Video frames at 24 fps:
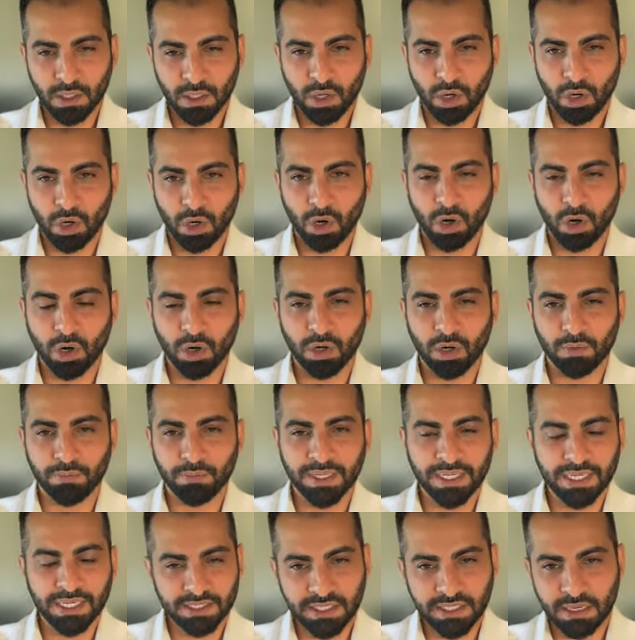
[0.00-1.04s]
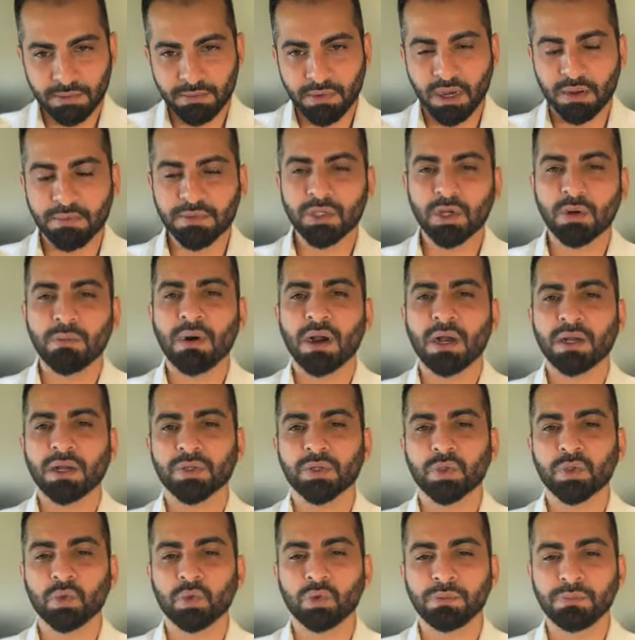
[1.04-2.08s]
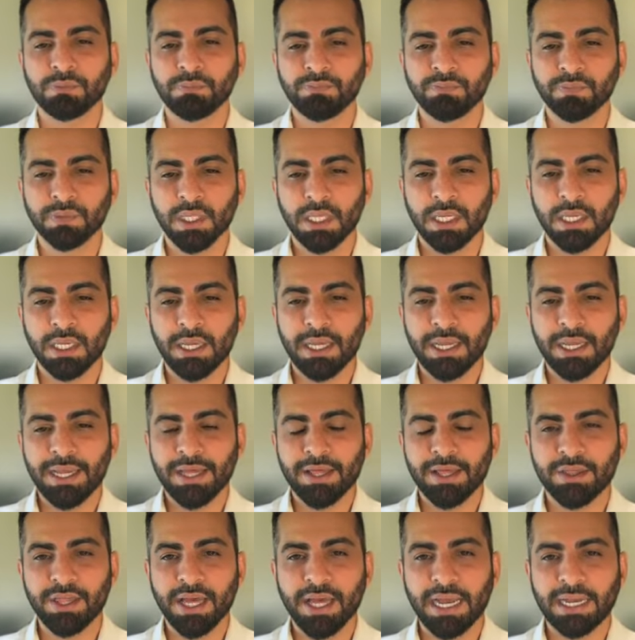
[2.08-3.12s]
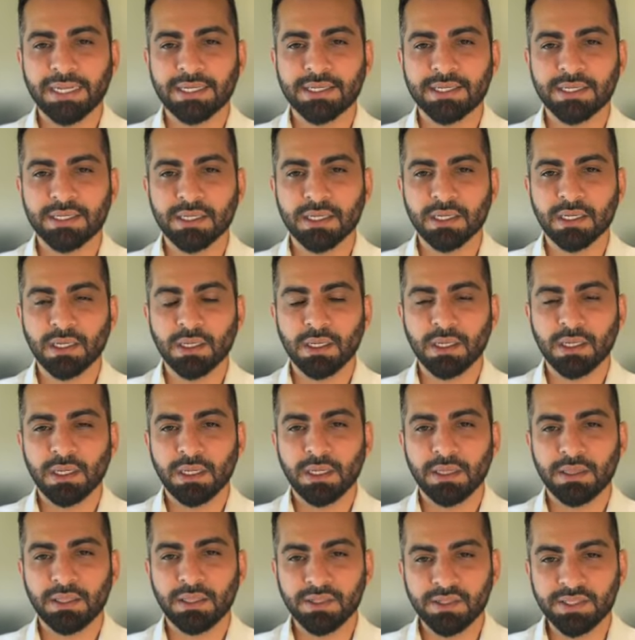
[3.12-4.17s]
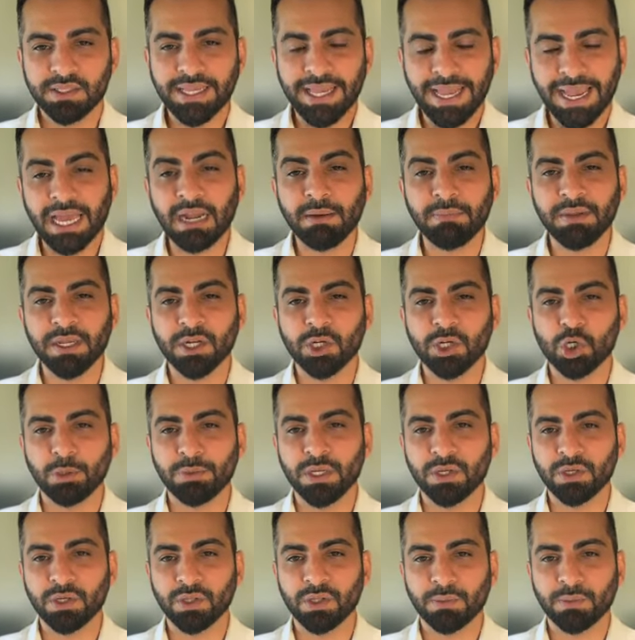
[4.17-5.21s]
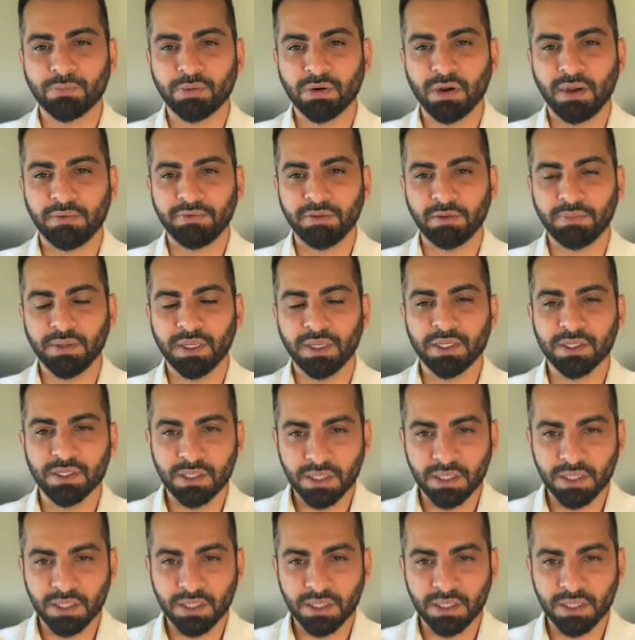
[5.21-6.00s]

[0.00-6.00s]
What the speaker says: are, because the Imams are ma'asum, that this can be attributed to the Prophet, because the